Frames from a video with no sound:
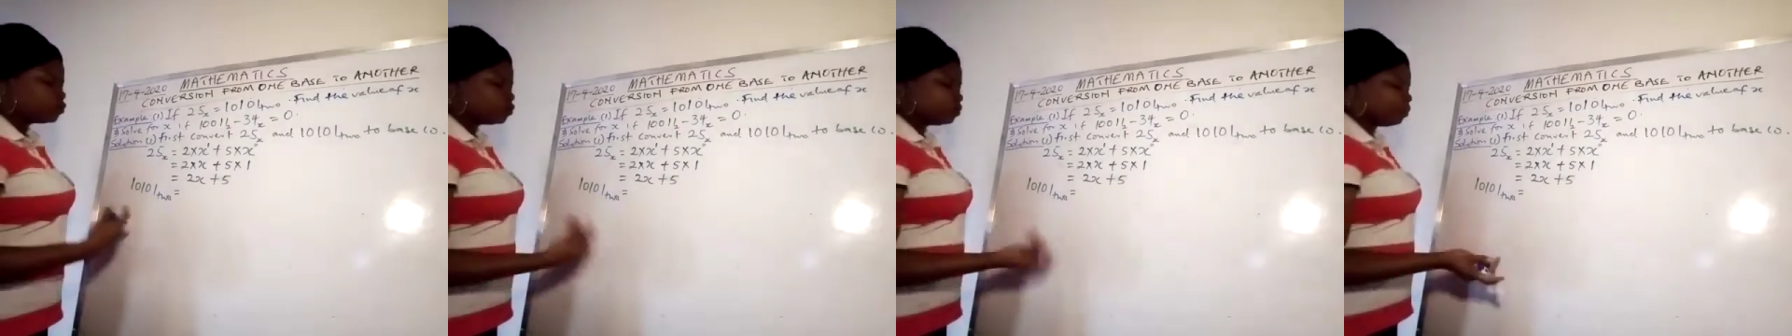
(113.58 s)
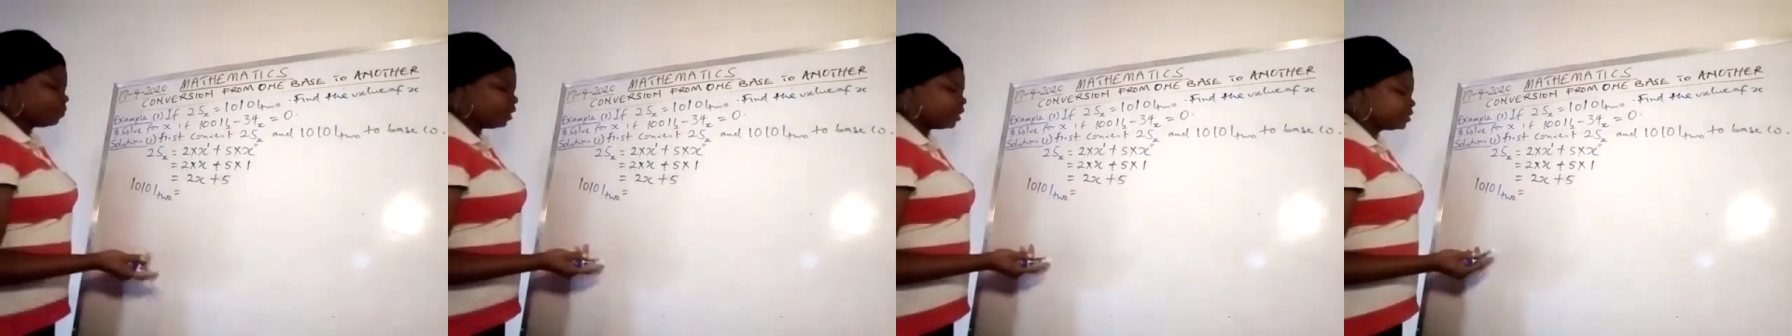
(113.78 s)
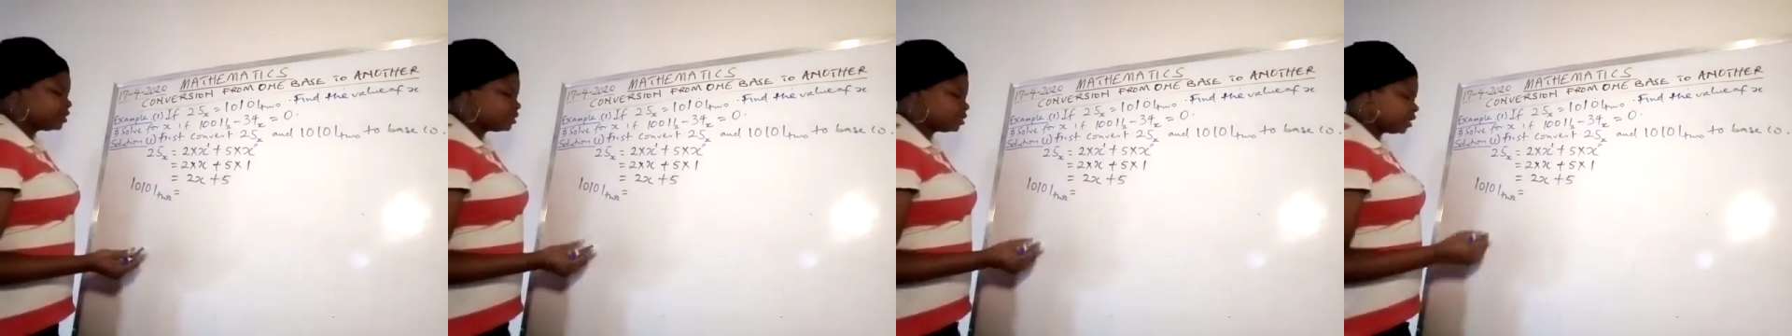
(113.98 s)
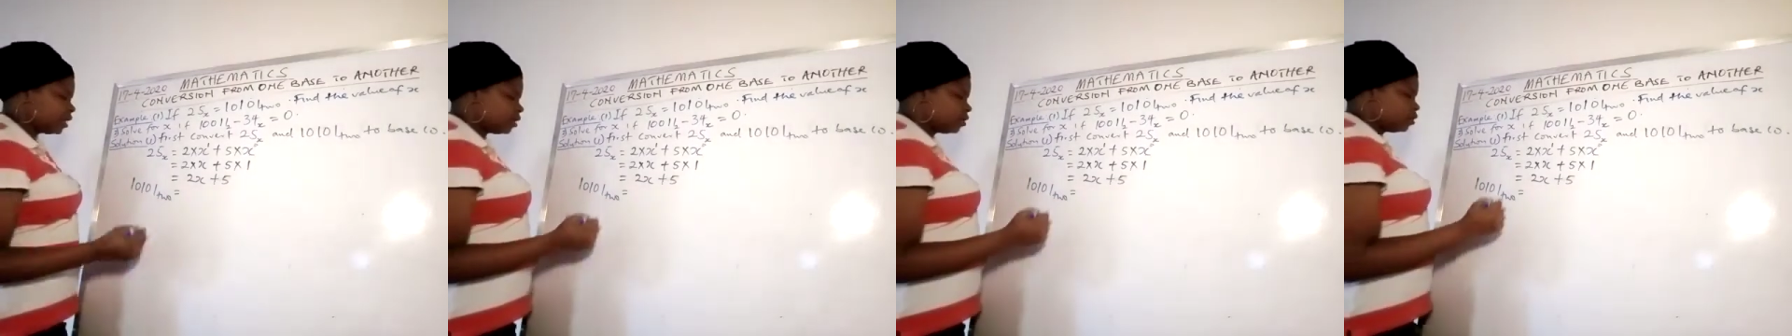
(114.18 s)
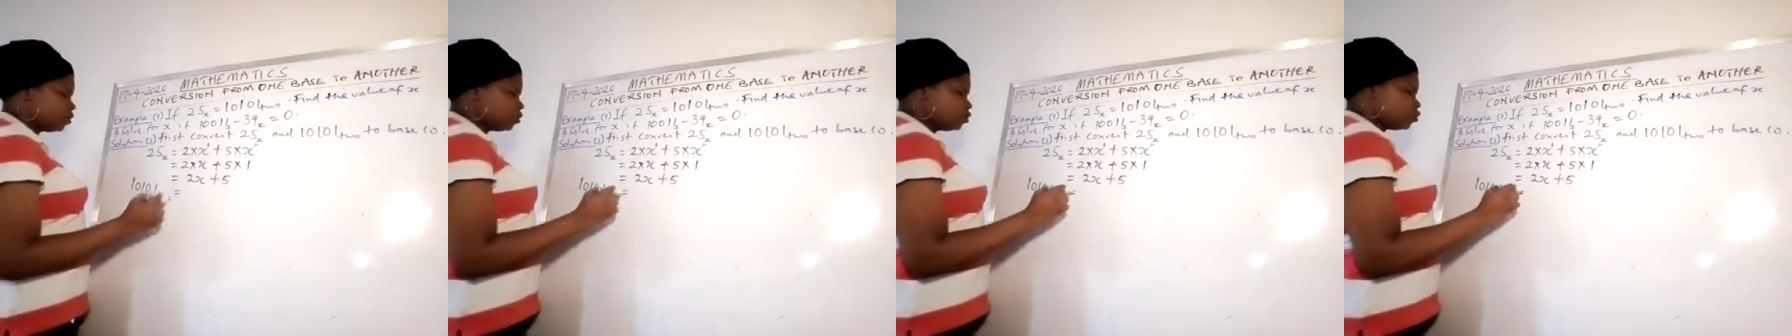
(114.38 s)
To base
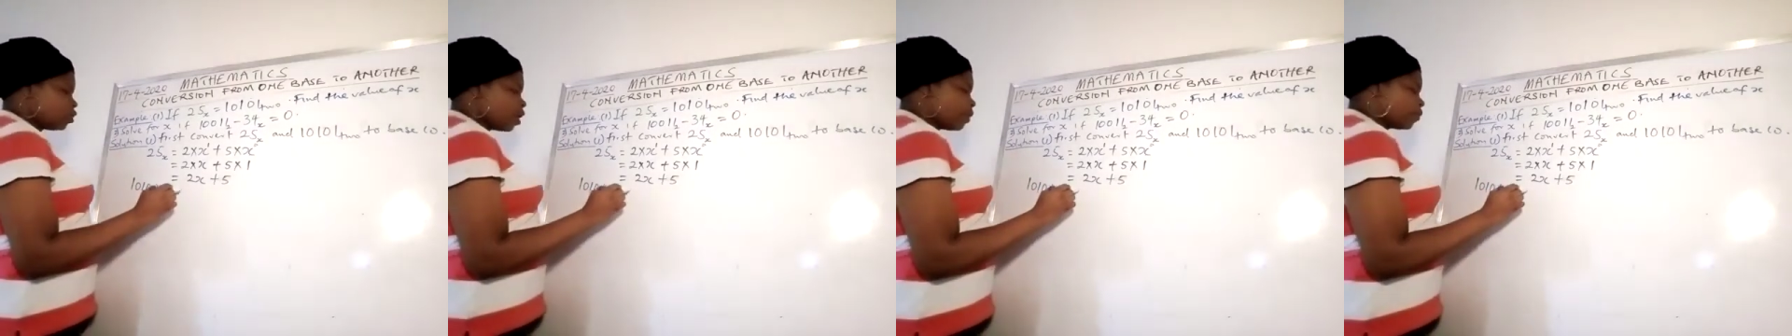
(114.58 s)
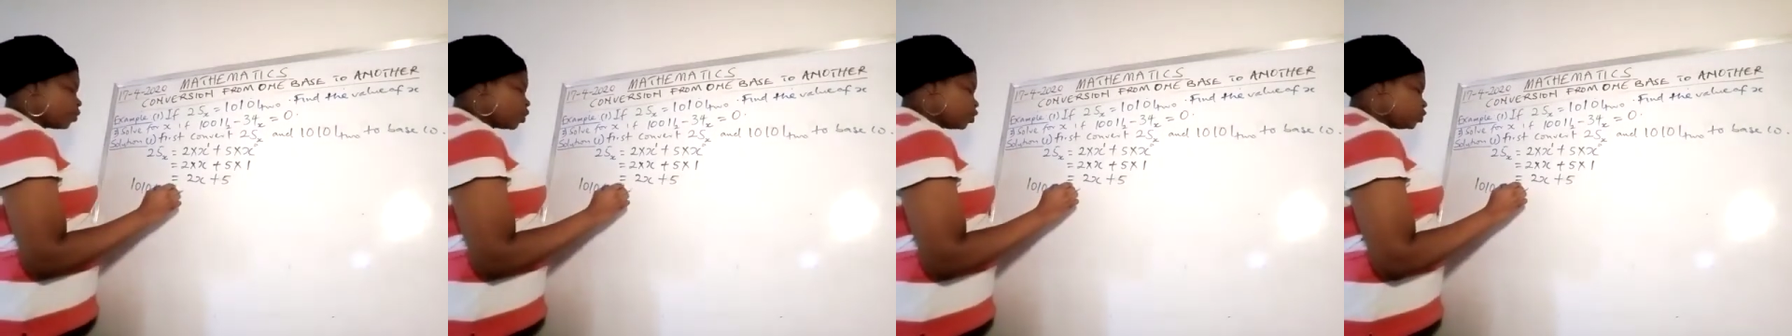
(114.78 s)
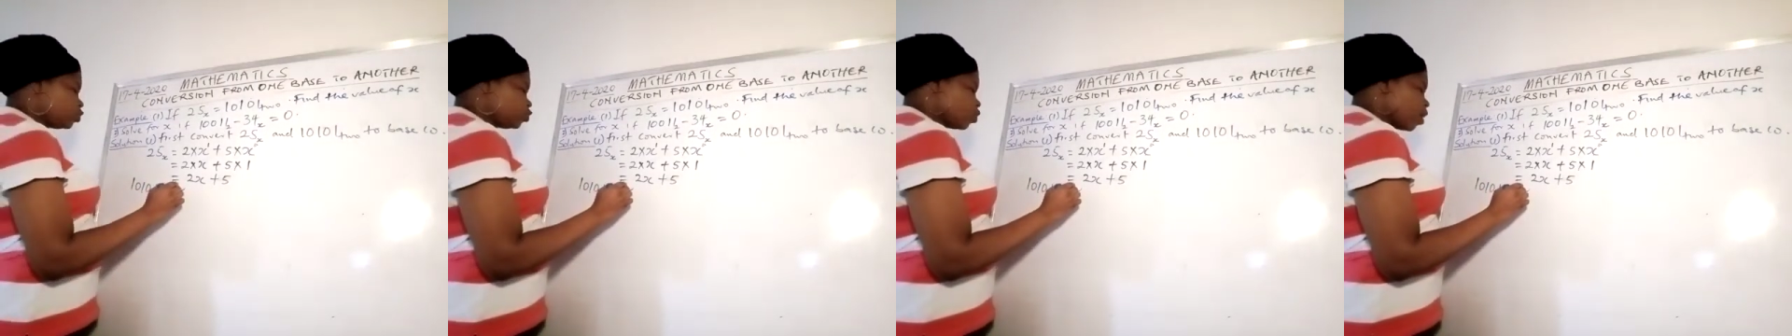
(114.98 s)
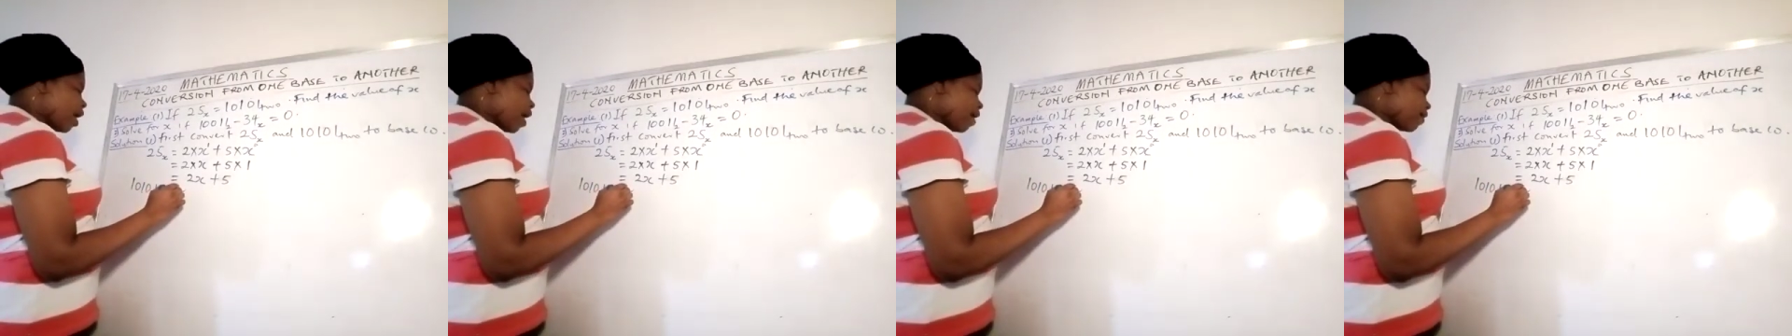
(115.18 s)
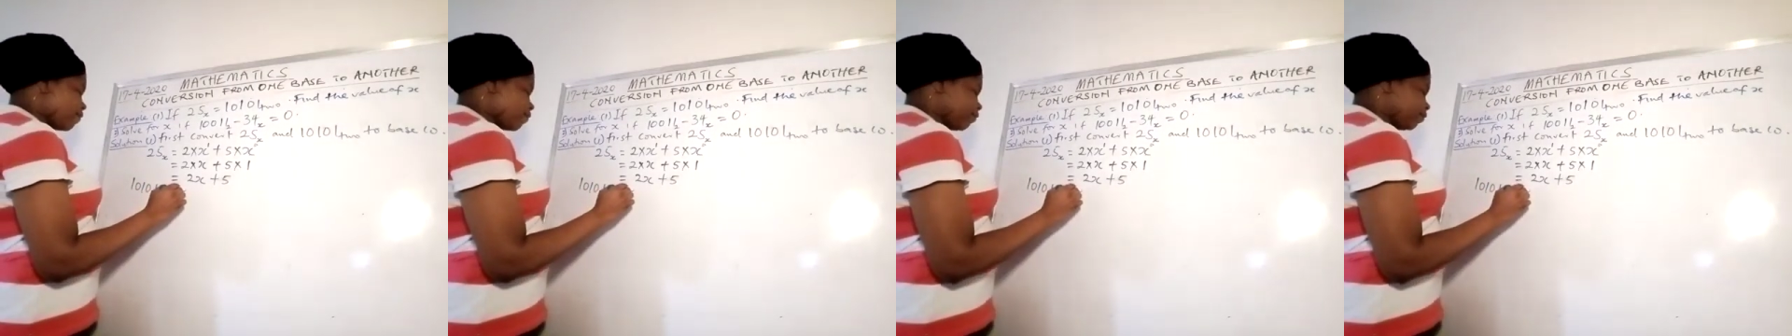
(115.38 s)
10. So I'm going to
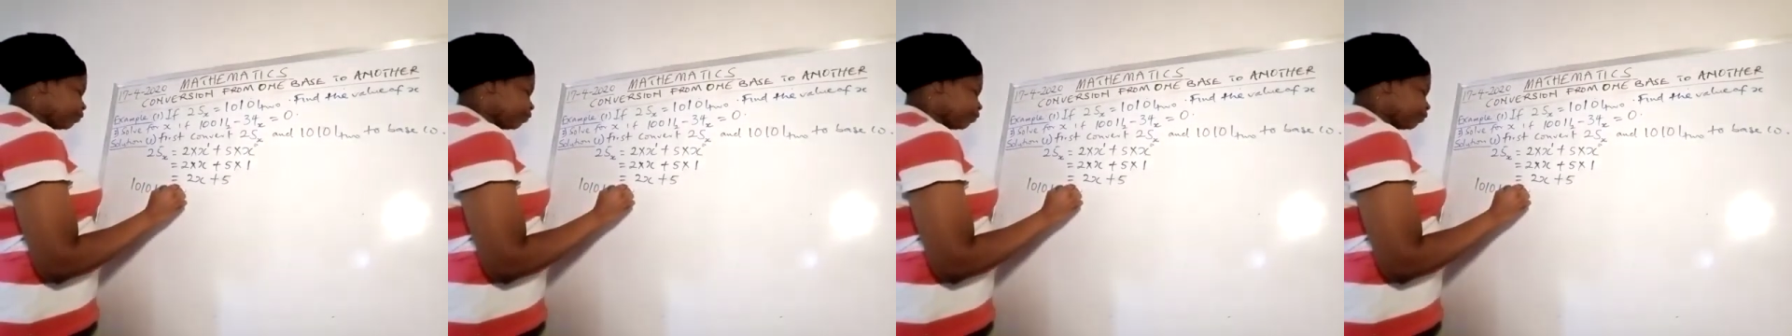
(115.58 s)
have